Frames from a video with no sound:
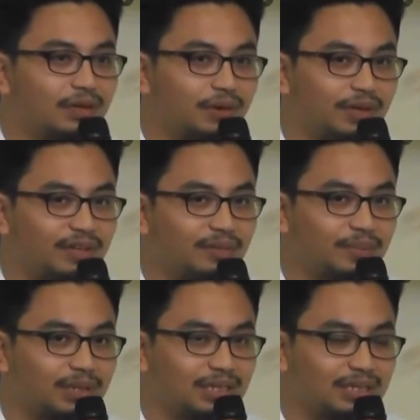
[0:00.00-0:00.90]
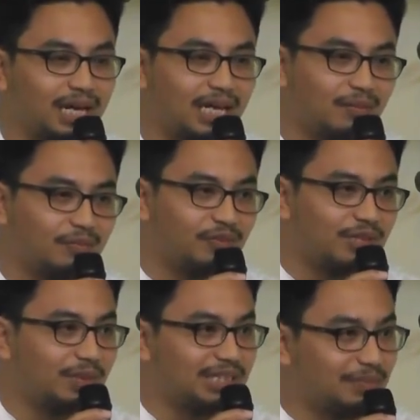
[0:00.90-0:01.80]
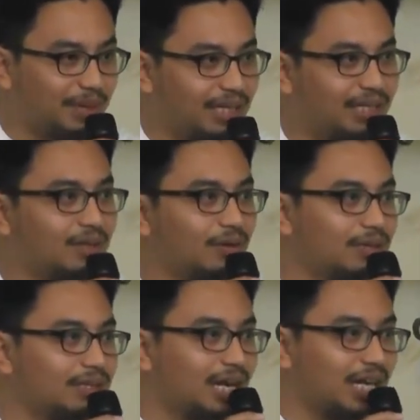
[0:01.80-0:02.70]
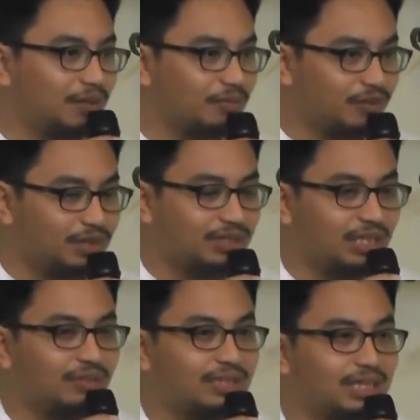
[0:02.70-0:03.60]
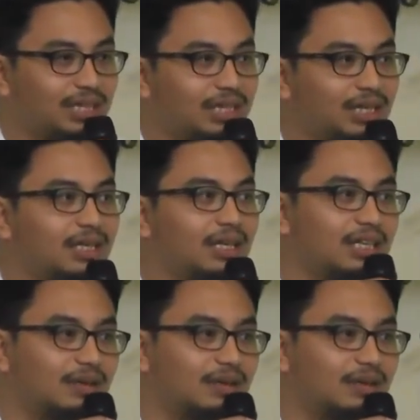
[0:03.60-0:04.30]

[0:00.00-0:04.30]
for example, the triumph of the Majapahit or the triumph of the Srivijaya,